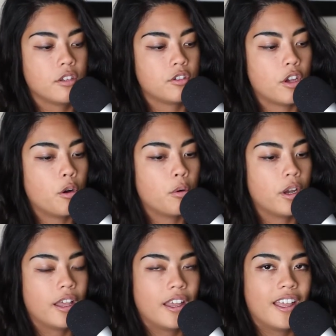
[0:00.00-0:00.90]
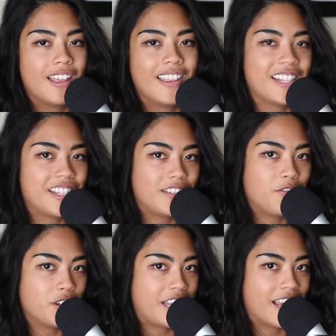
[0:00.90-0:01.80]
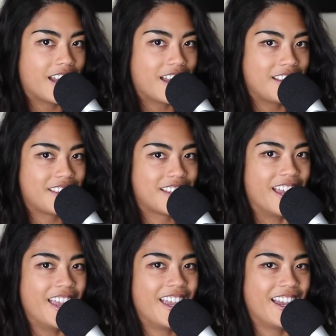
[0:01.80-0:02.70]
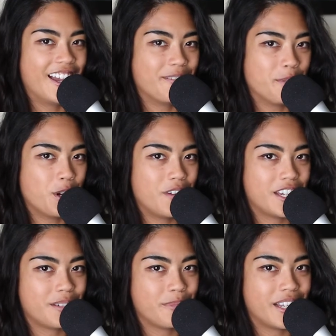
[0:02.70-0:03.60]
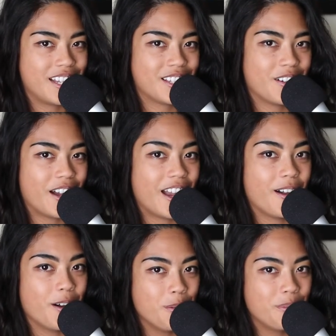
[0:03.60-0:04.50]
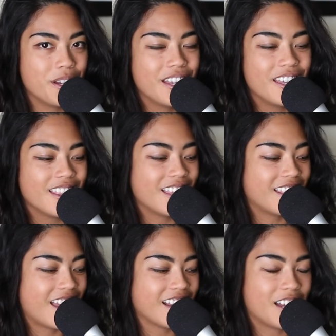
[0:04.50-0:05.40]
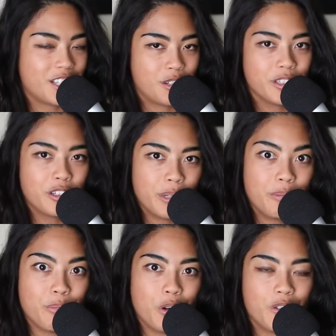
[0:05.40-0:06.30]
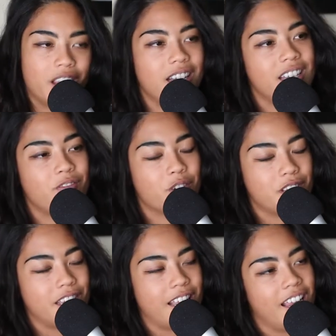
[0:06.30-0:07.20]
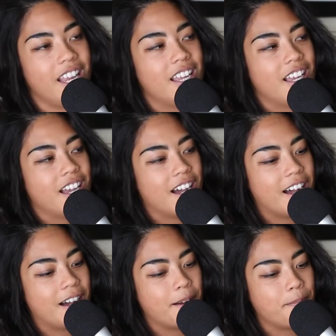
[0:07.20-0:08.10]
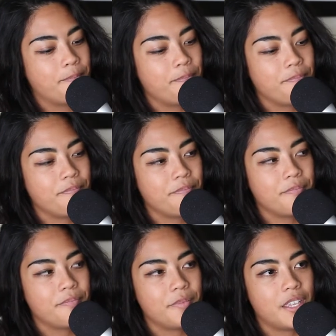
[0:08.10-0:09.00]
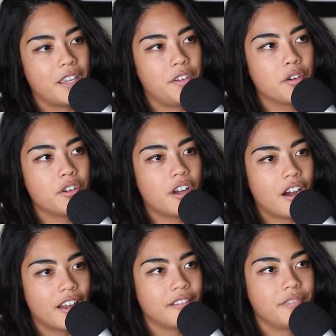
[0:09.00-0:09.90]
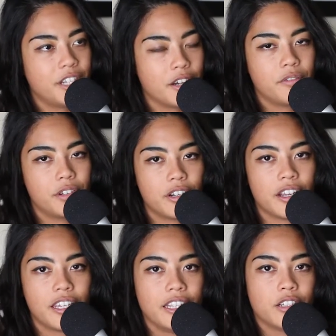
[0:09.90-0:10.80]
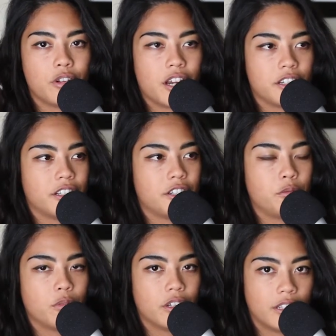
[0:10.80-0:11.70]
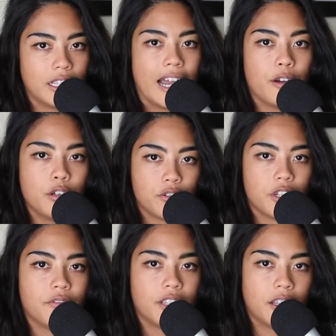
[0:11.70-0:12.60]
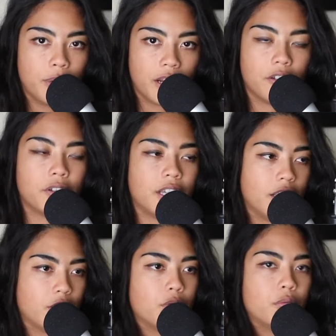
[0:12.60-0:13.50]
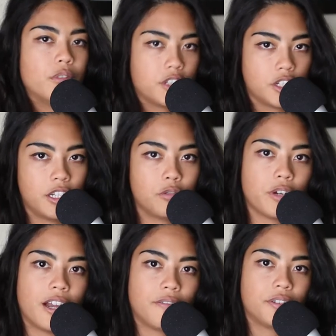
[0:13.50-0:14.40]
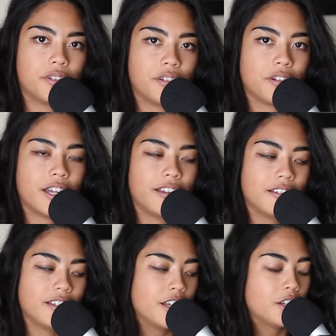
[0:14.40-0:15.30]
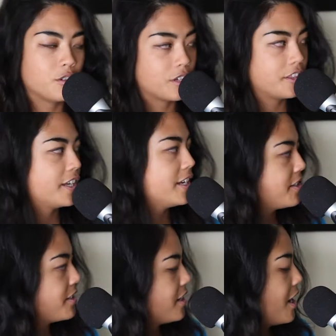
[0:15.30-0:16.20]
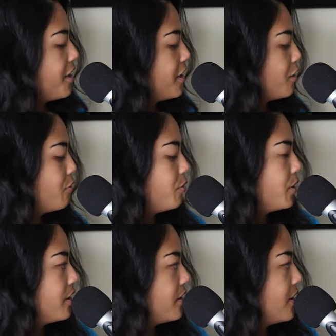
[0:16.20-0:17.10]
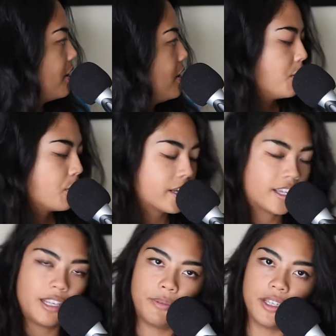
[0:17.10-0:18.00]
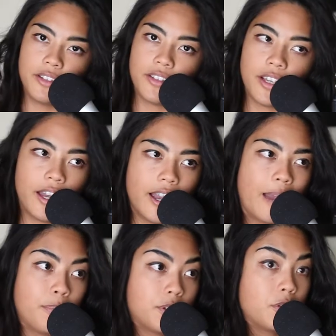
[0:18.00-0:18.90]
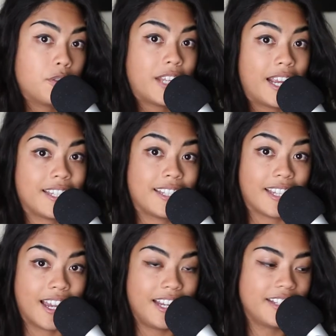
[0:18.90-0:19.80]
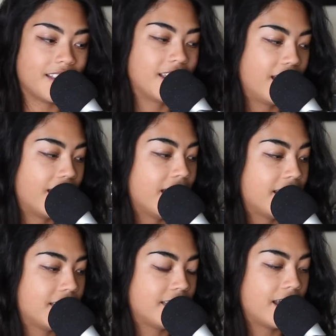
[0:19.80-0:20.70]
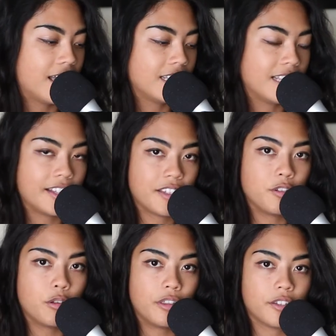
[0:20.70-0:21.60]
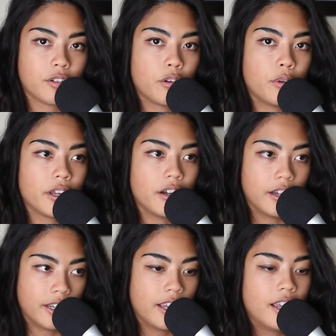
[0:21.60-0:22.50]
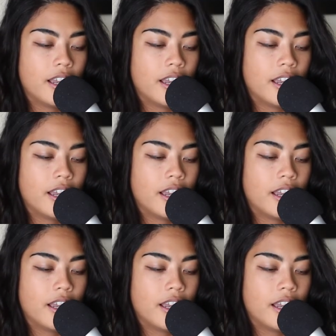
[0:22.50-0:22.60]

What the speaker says: So that's it for today, guys, on Motivation Monday. So I hope that got you a little bit motivated for today. If you're not getting the traction that you want, allow yourself to get better. You're getting through the shitty drafts, okay? So good things. I think we're going to keep these episodes nice and tight, and lots of new things are going on.